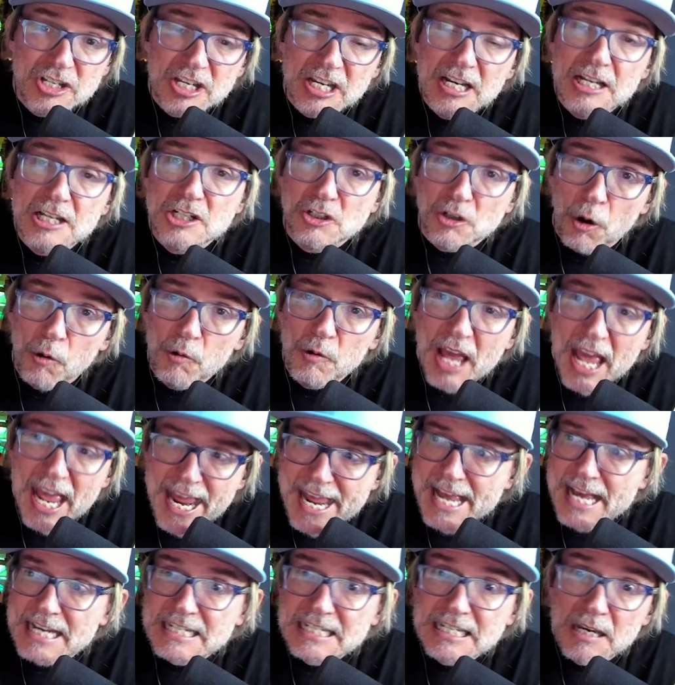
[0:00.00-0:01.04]
in his own
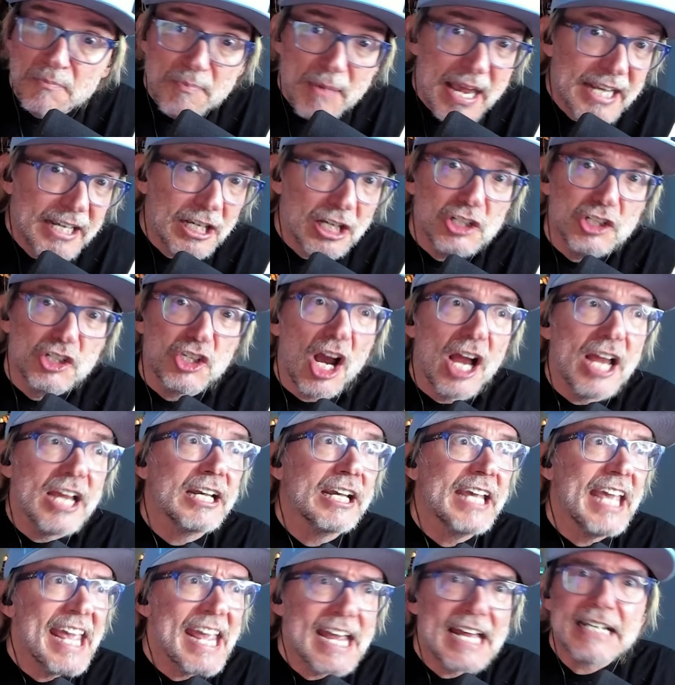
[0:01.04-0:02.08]
hands and make a
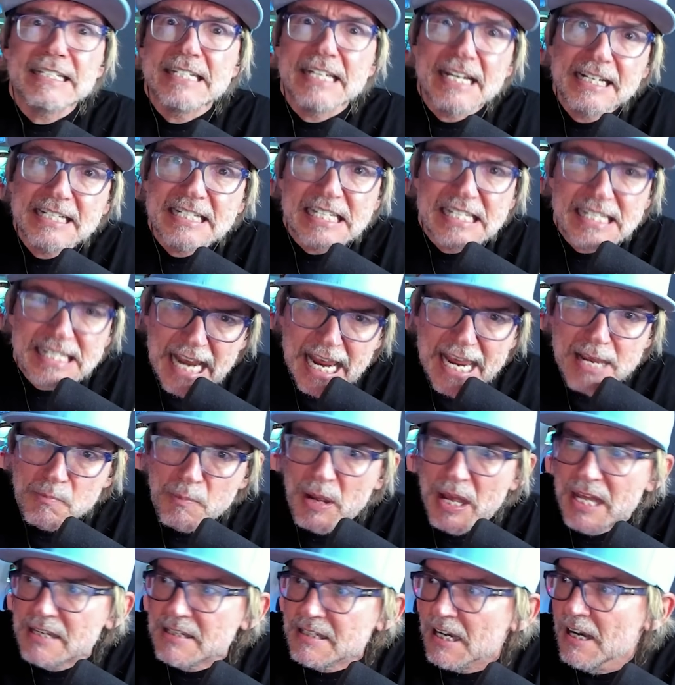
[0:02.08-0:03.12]
gigantic
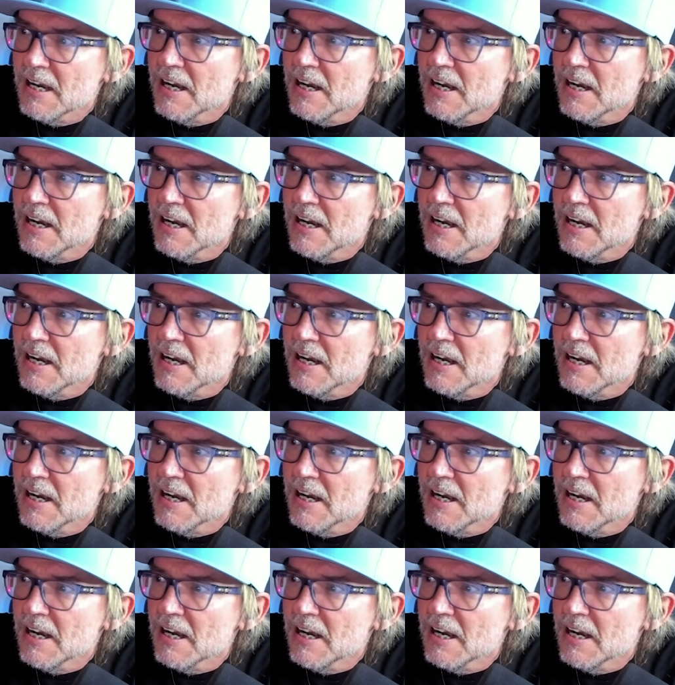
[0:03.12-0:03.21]
statement